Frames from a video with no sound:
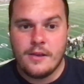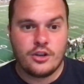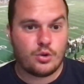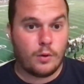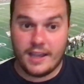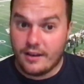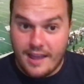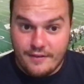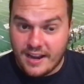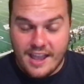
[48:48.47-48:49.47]

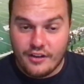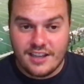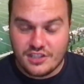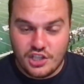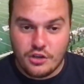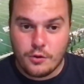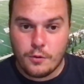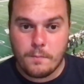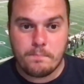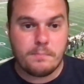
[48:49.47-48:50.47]
2011
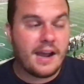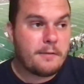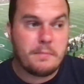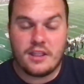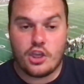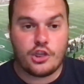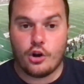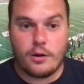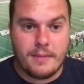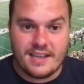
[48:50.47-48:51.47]
LSU might have been the
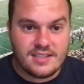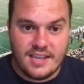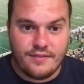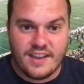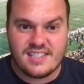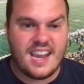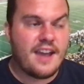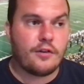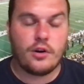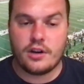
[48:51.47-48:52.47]
3rd best defense
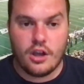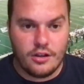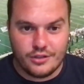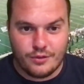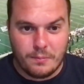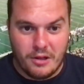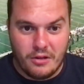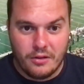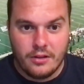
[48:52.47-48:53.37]
ever in college football.